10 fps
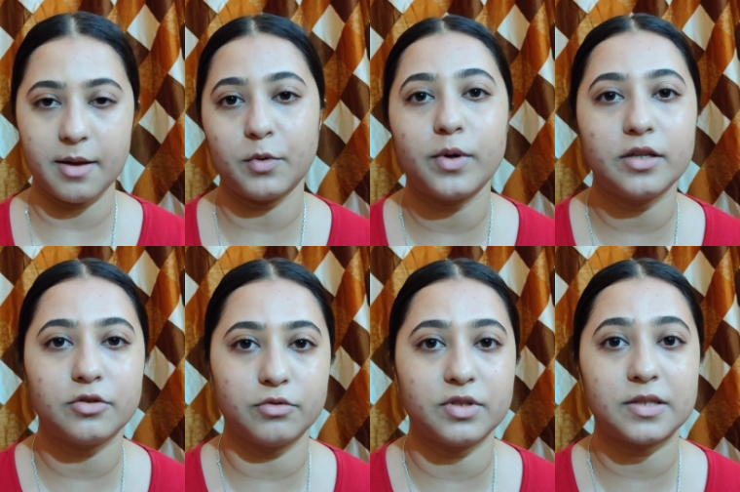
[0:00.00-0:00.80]
I'm going
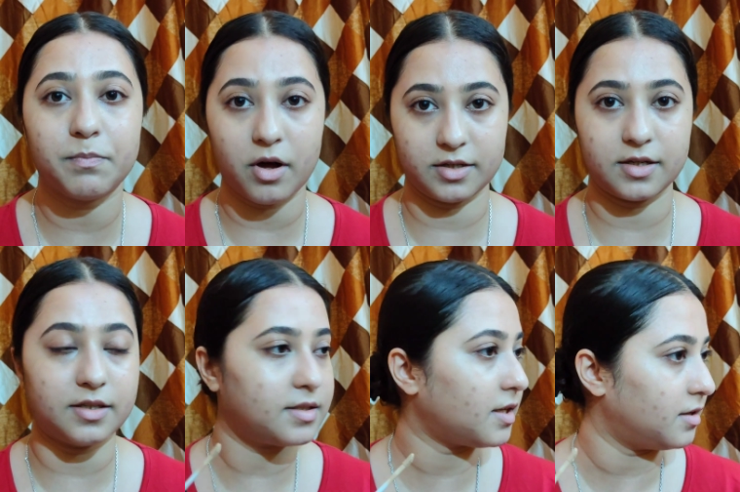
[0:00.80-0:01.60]
to do spot
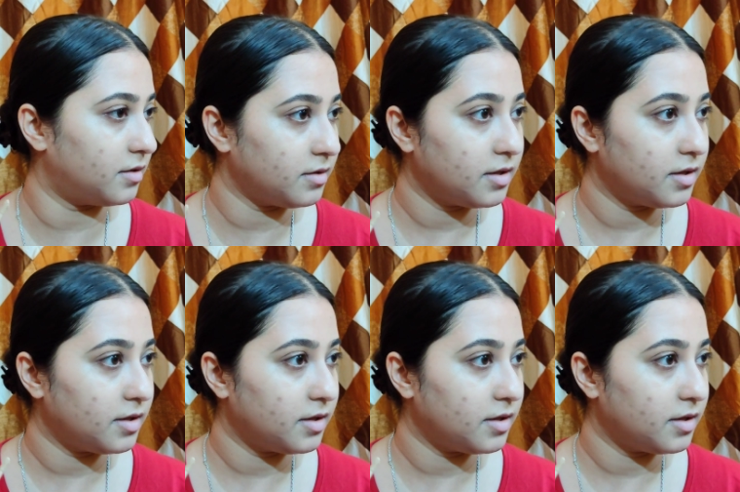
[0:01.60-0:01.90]
conceal,